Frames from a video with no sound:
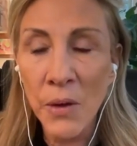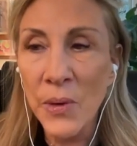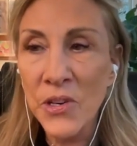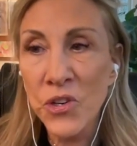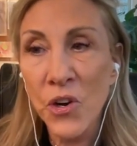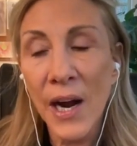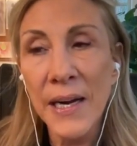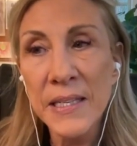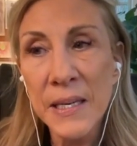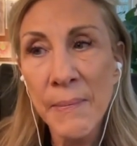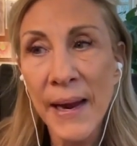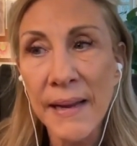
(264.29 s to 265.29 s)
we try
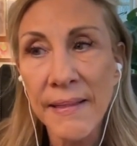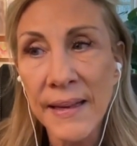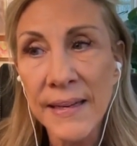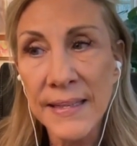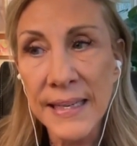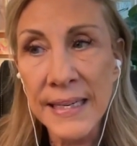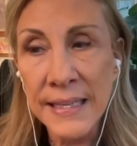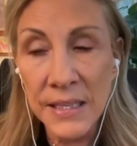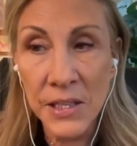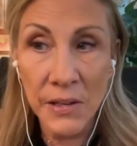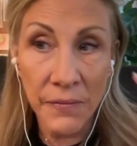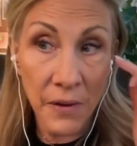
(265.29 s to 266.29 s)
to make things
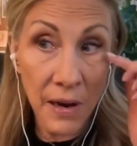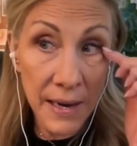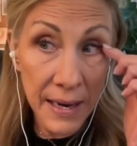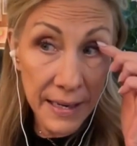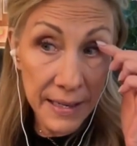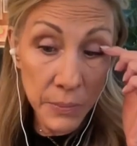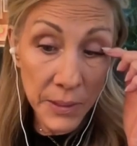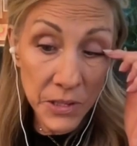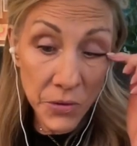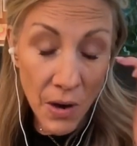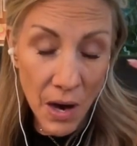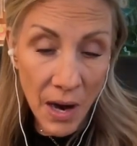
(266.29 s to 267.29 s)
easier for our kids, we
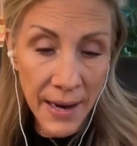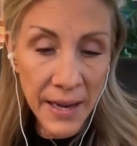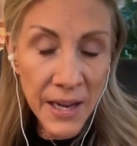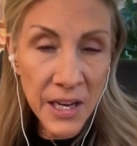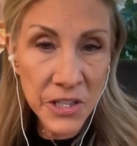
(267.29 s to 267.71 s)
try